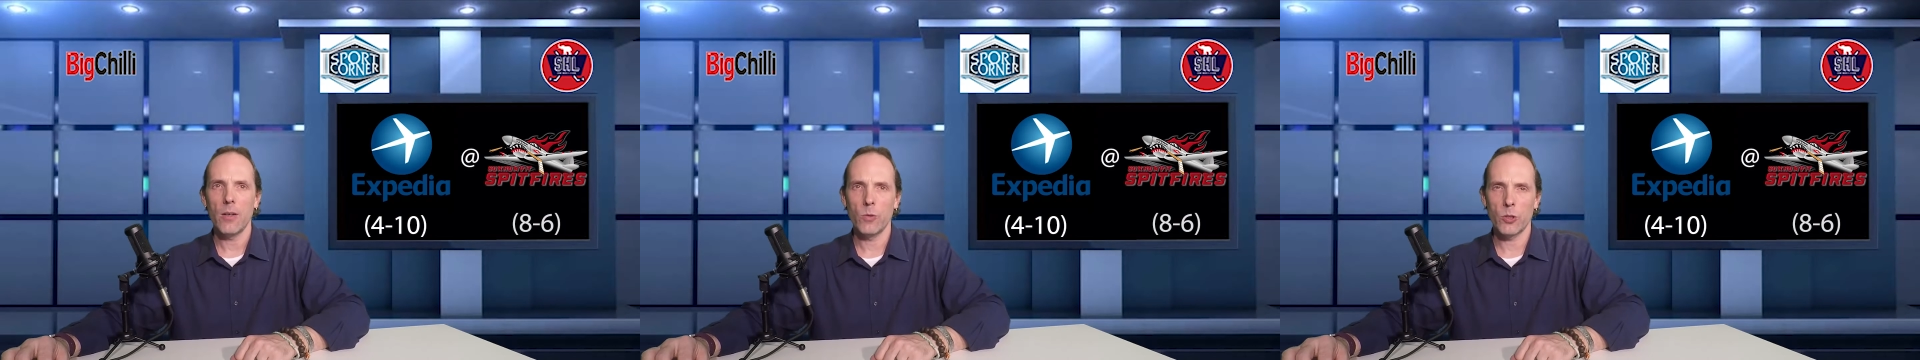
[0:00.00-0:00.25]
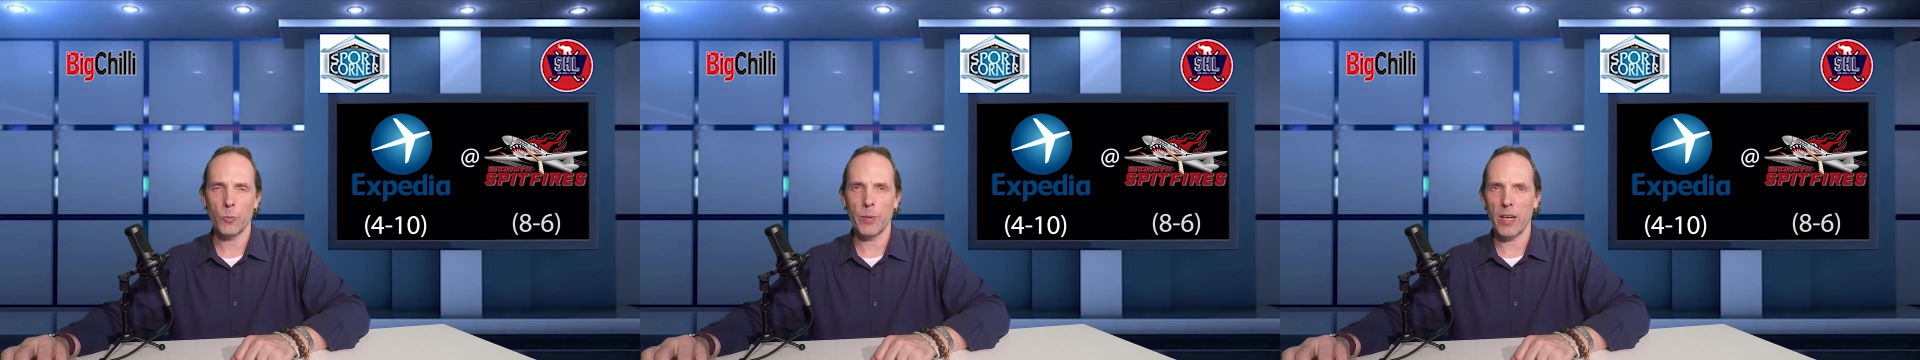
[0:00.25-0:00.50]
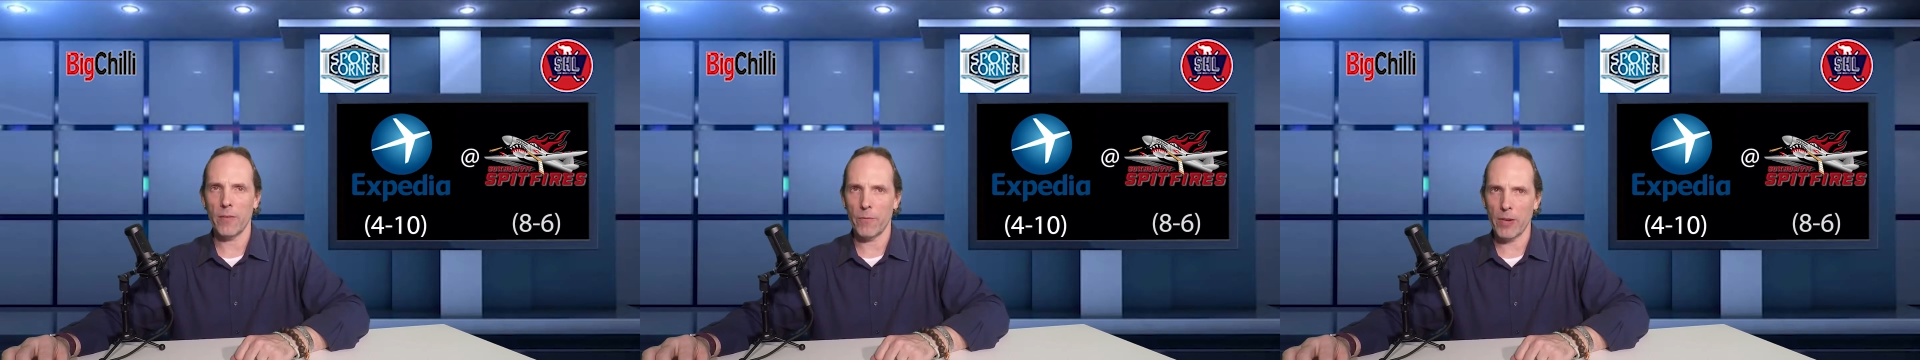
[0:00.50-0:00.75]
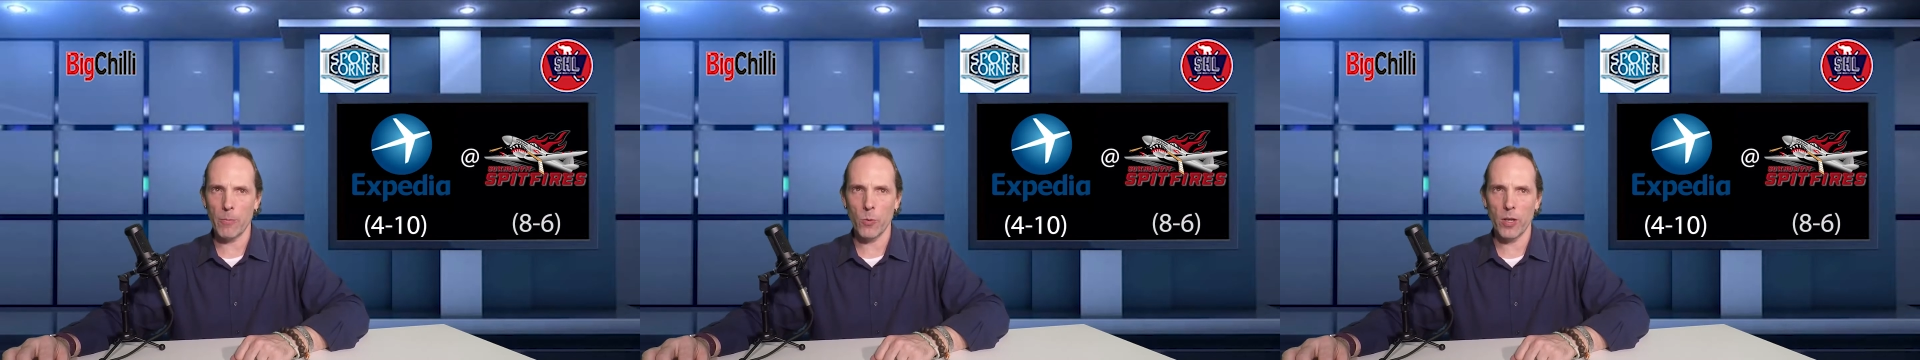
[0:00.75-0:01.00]
which will be on
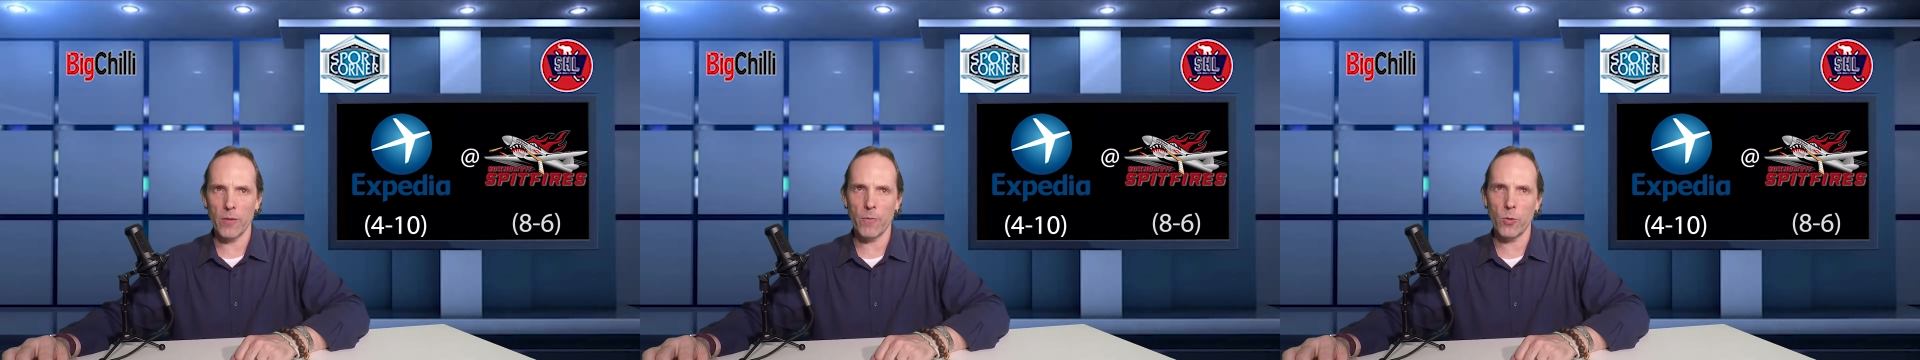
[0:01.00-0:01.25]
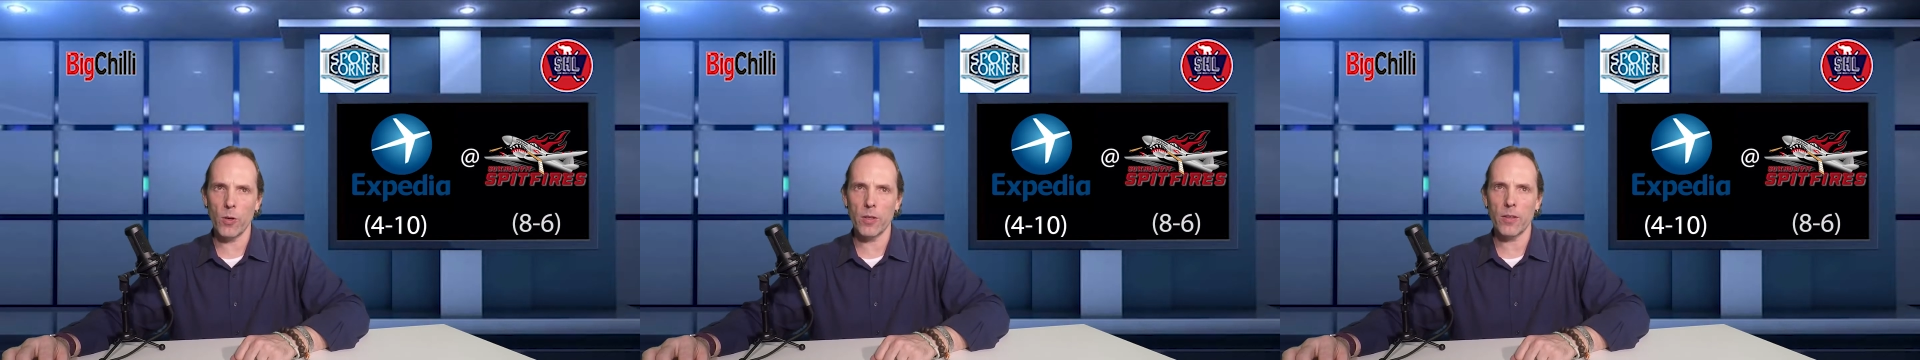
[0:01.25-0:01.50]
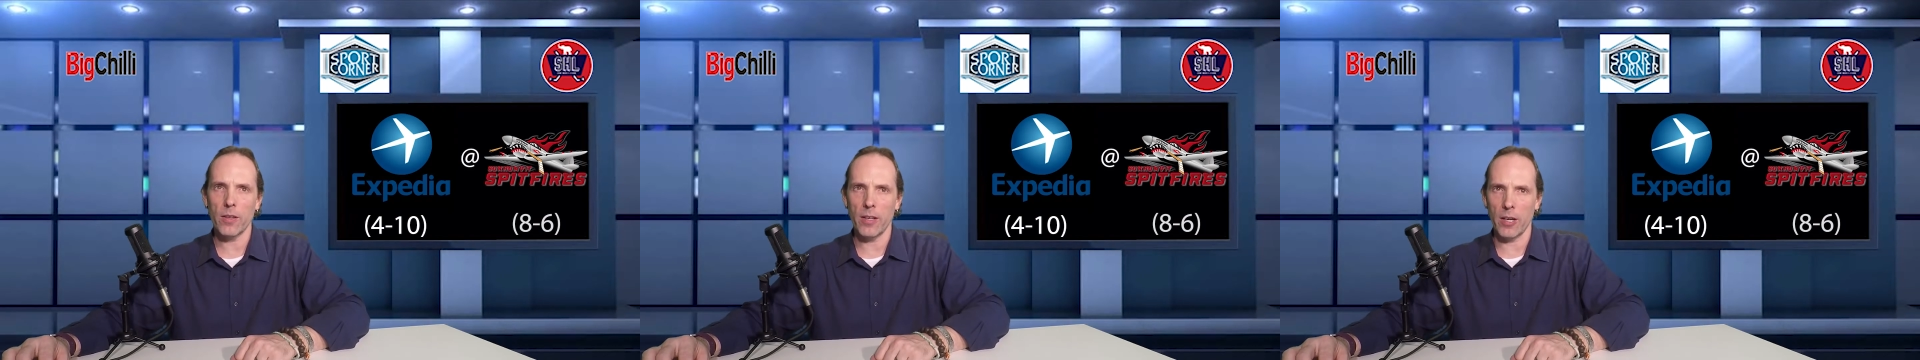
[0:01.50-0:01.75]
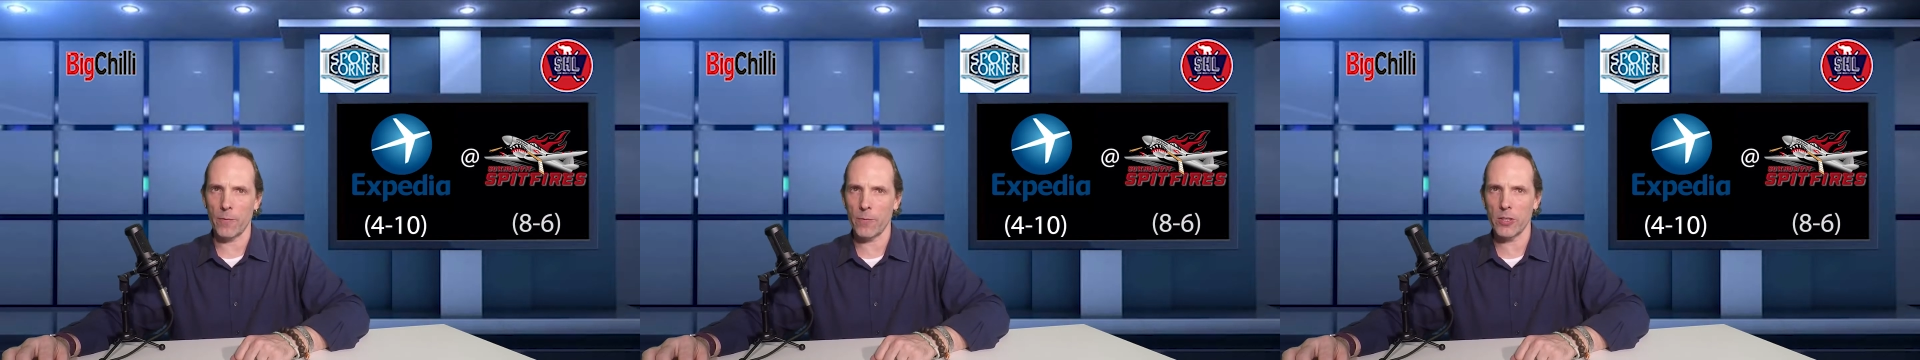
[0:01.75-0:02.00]
February 4th, in
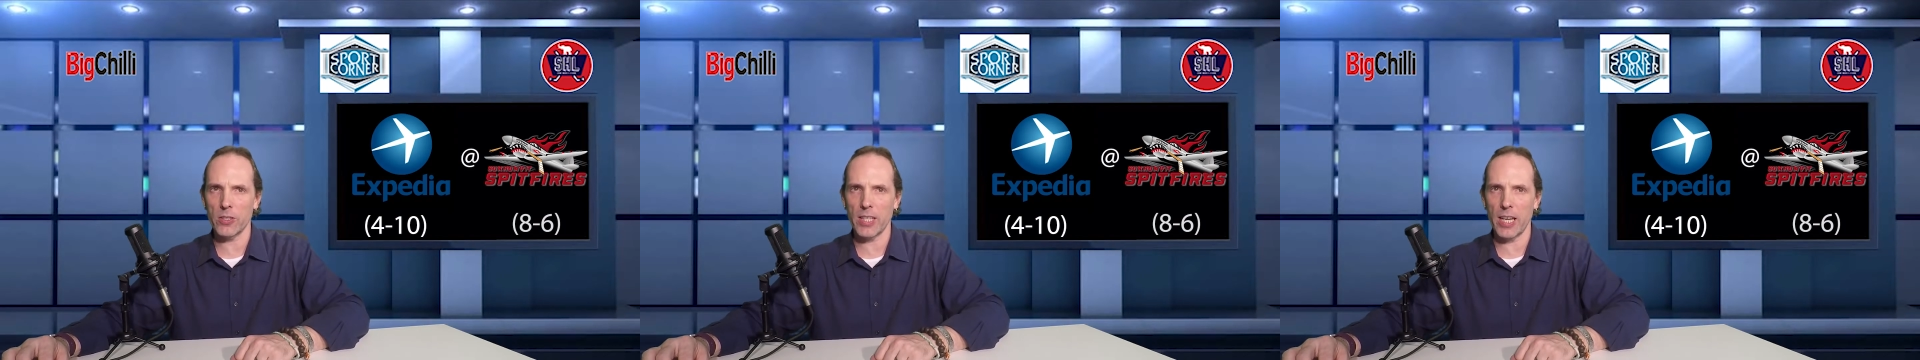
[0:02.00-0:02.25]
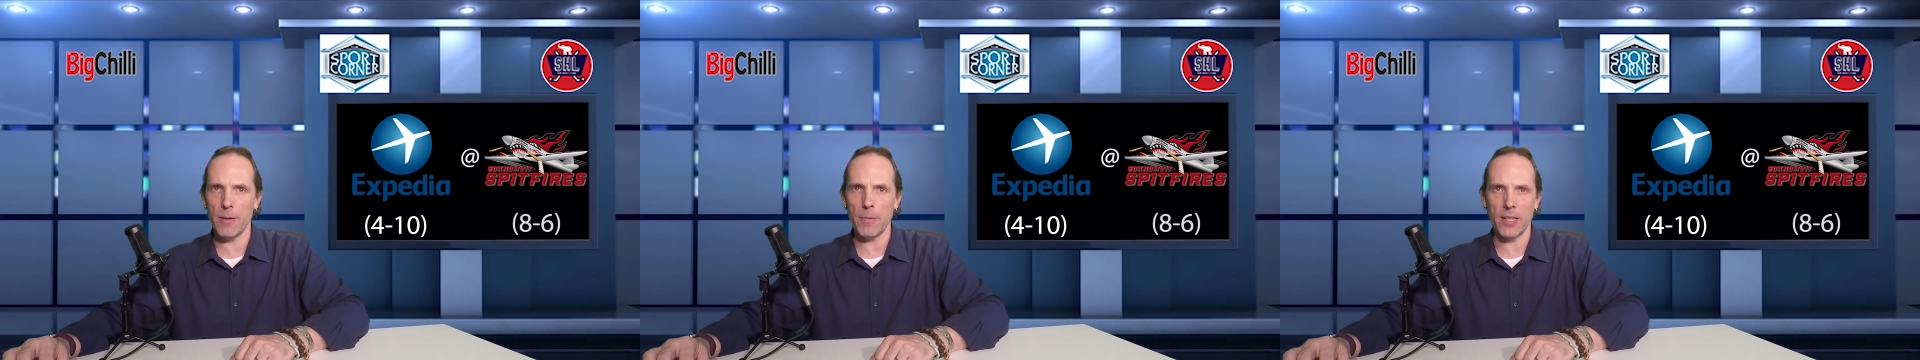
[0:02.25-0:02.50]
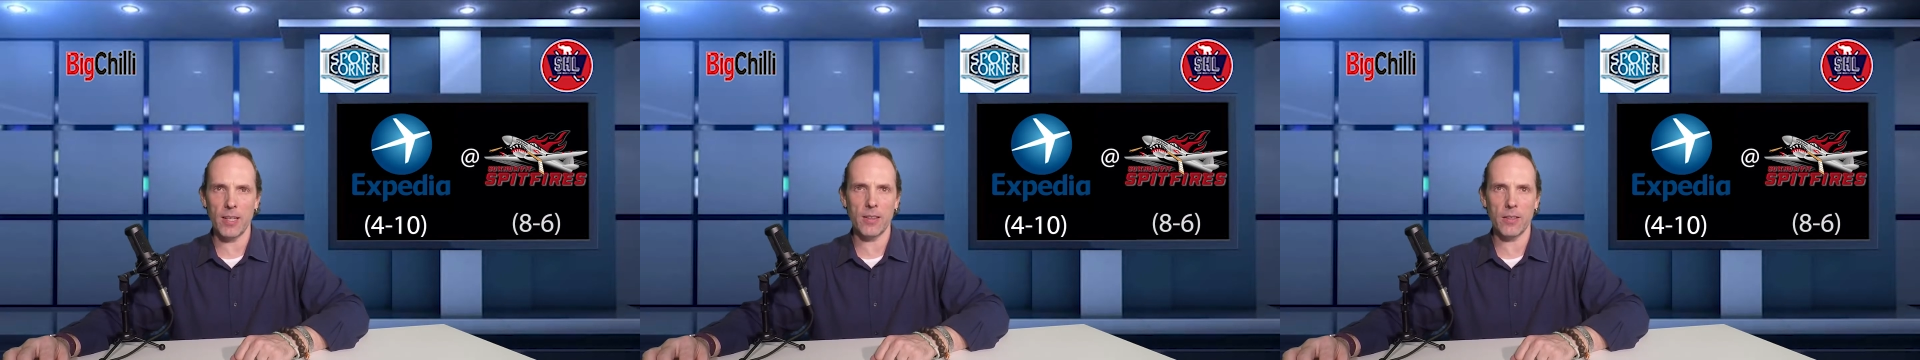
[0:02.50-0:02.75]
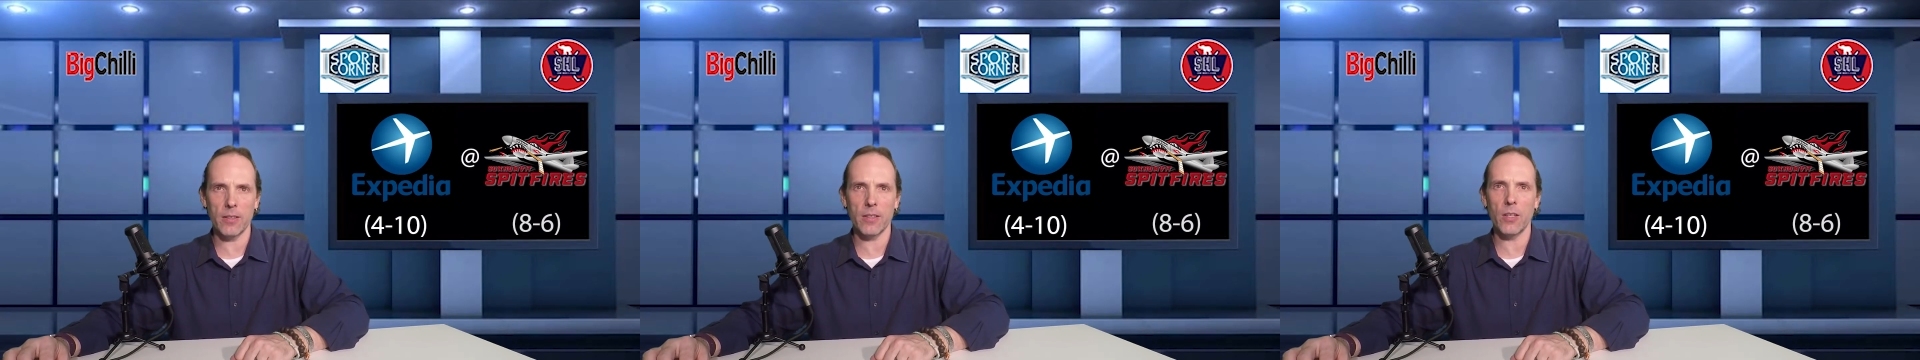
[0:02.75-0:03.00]
our first game at
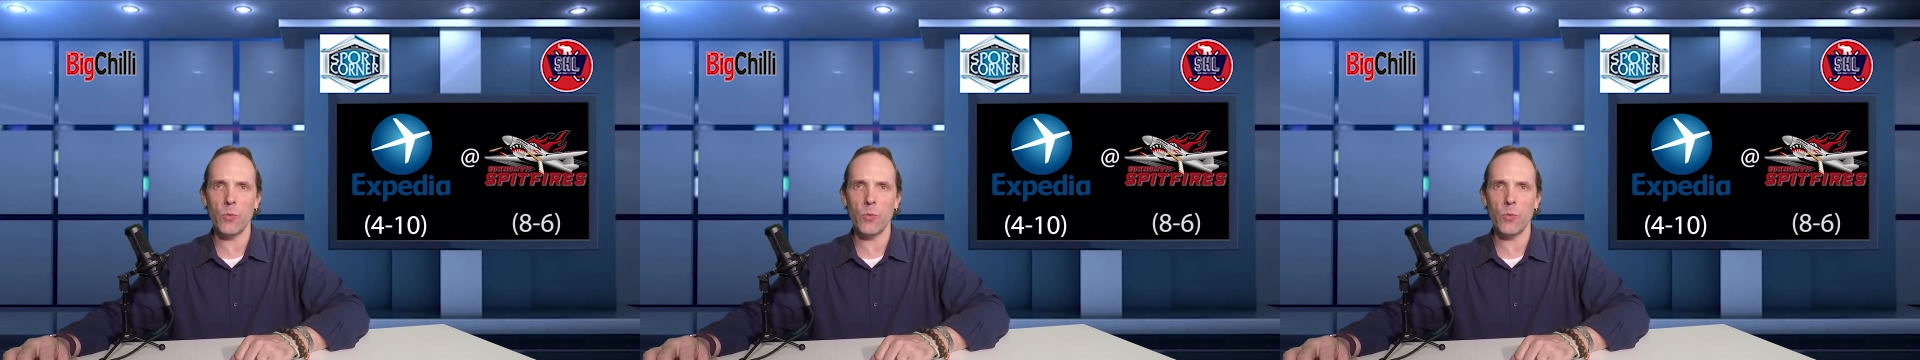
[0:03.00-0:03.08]
8:30,